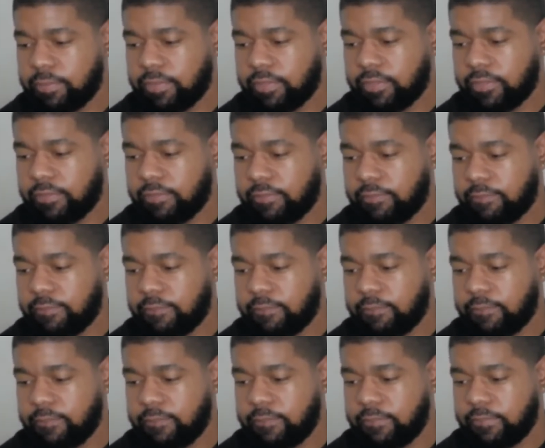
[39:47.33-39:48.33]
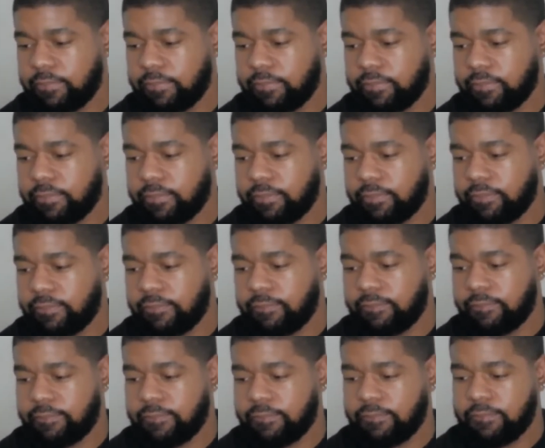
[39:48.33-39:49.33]

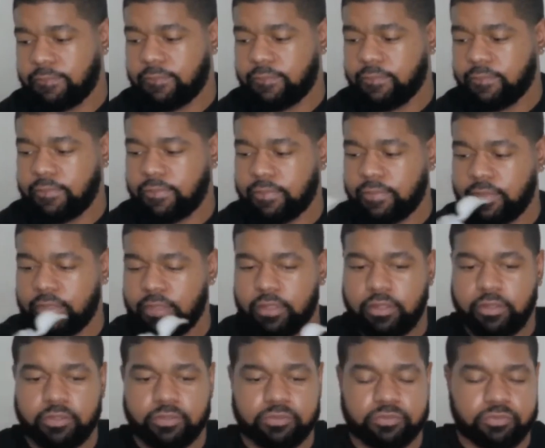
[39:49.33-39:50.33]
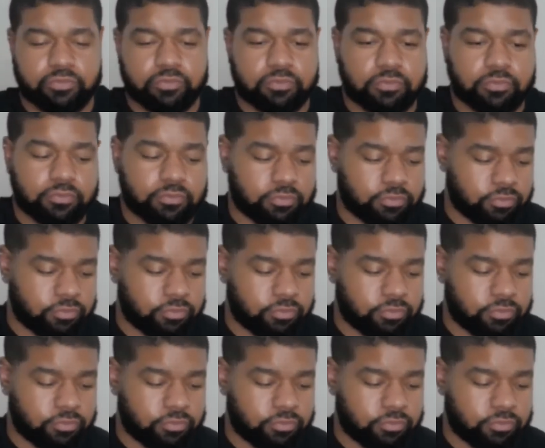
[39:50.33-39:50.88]
(silent)